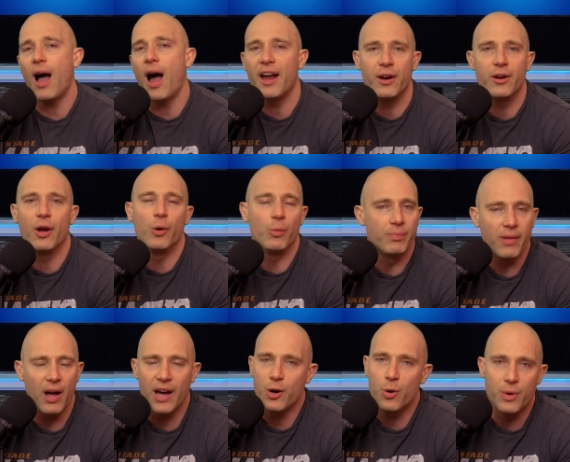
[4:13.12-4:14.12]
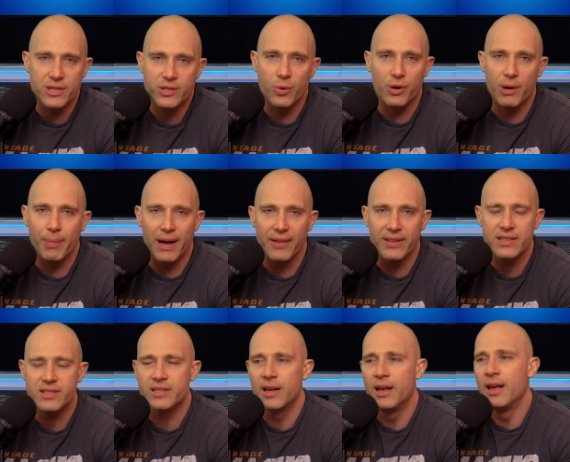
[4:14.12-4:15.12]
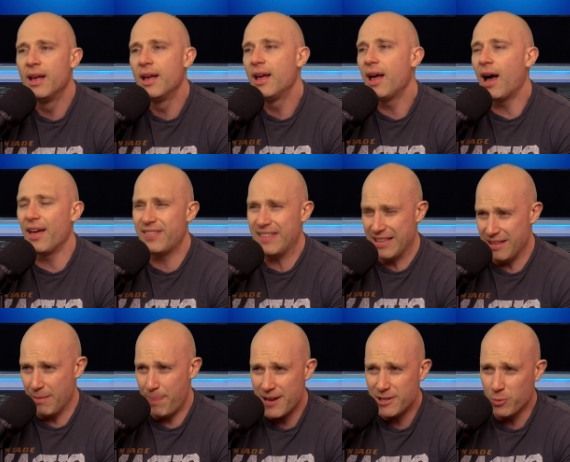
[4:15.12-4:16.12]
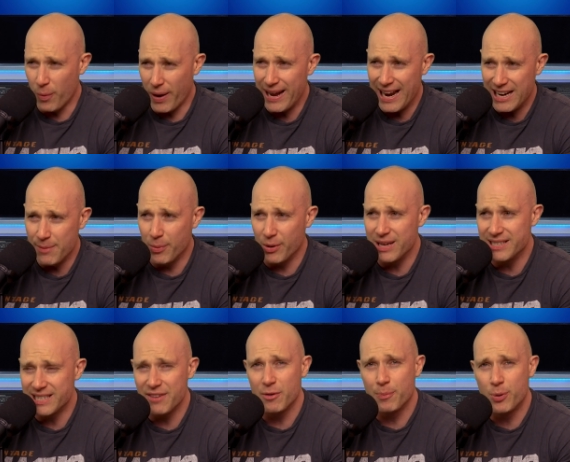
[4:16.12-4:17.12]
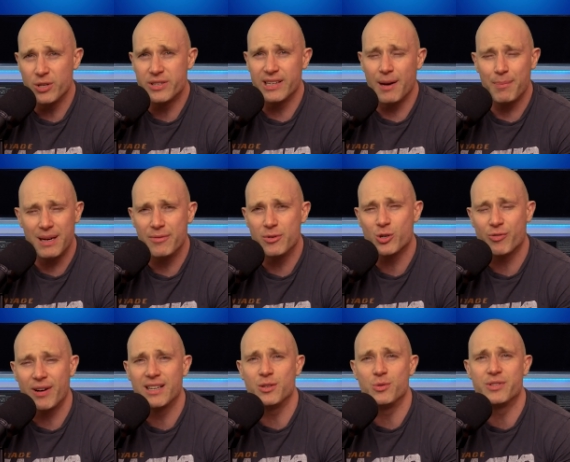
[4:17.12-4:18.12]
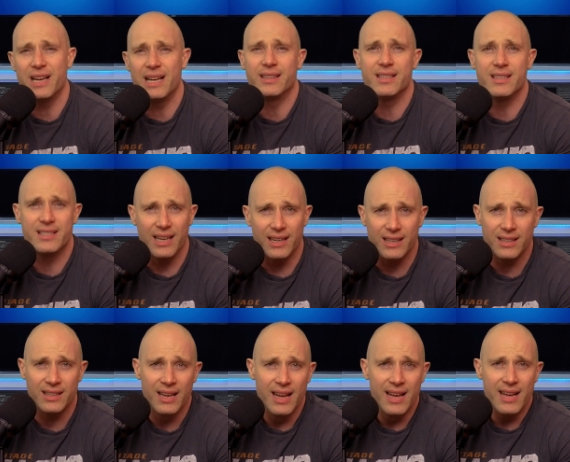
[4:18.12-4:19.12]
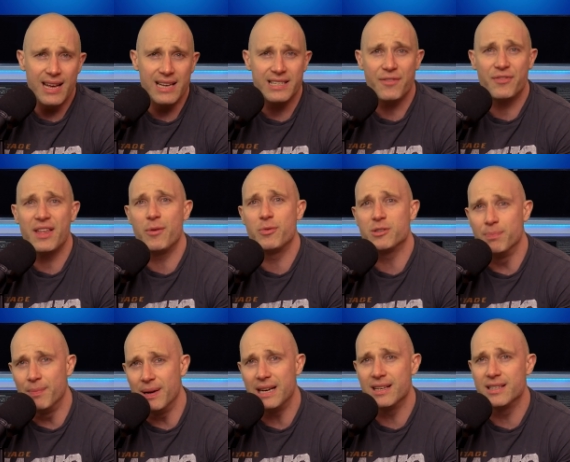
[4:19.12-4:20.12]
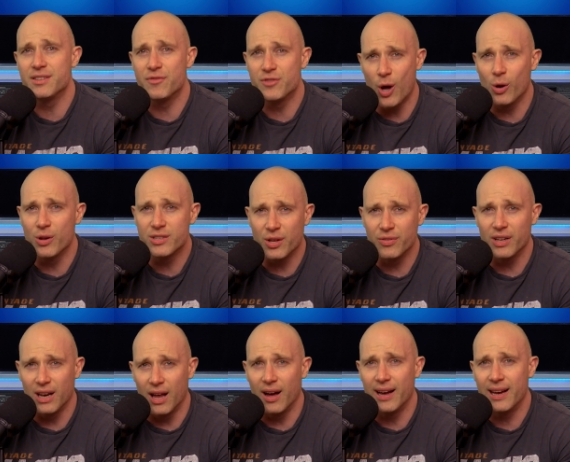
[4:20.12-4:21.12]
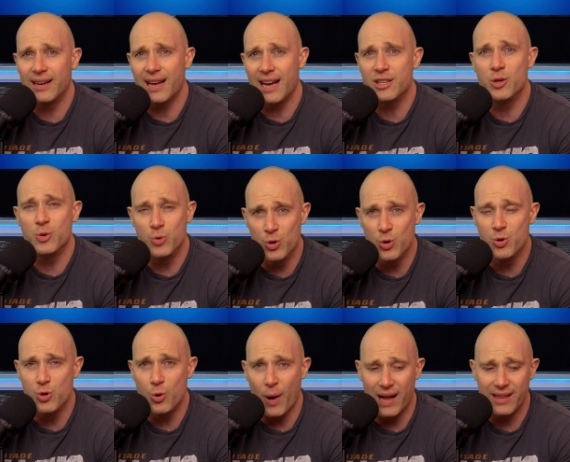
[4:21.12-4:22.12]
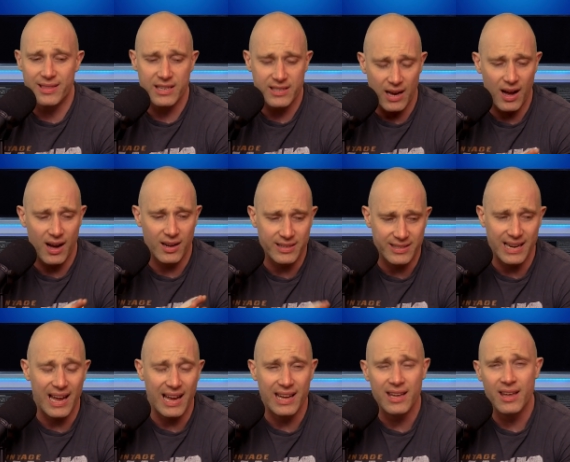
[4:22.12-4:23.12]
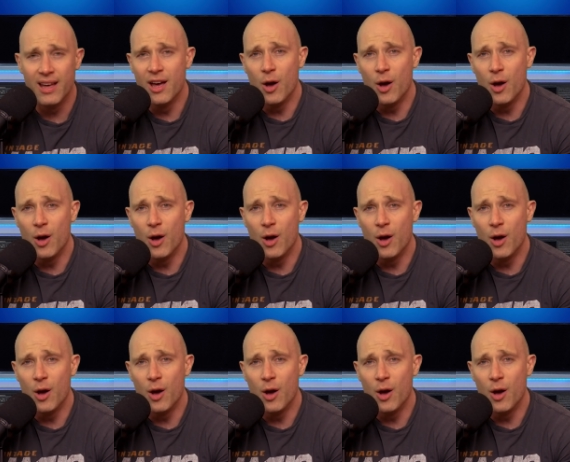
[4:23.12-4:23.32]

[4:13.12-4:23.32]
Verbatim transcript: I don't know. I always talk about this. I think the best way anybody has ever put it, I believe it was Greg Doucette that said it, is if there was millions of dollars on the line and you knew you had this hard day